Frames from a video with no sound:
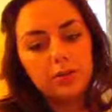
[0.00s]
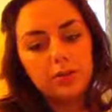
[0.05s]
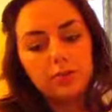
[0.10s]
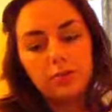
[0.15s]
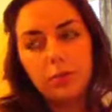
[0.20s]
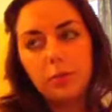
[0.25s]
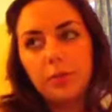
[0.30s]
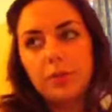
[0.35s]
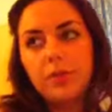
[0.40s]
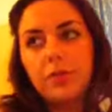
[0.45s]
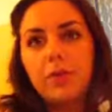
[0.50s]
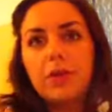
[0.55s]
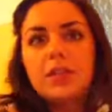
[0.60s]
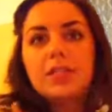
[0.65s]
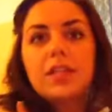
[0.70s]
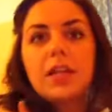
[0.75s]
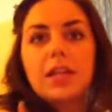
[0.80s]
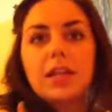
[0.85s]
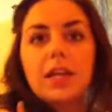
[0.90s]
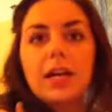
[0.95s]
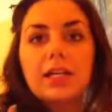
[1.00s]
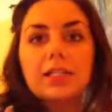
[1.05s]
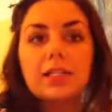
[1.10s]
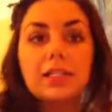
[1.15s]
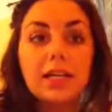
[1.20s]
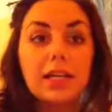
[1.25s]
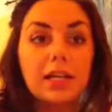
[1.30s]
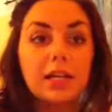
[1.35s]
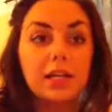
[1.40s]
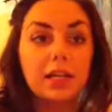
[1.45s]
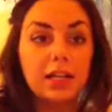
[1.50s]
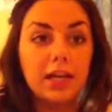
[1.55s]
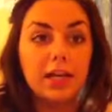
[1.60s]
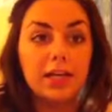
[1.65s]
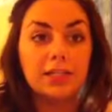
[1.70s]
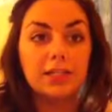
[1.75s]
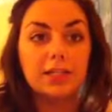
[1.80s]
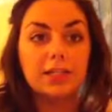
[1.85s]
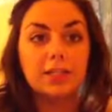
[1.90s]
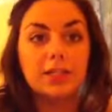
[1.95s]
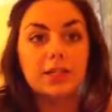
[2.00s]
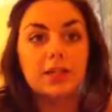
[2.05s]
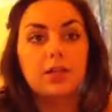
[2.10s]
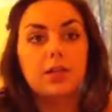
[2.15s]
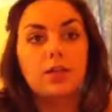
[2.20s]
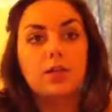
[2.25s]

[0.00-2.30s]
what we focused on a lot today in class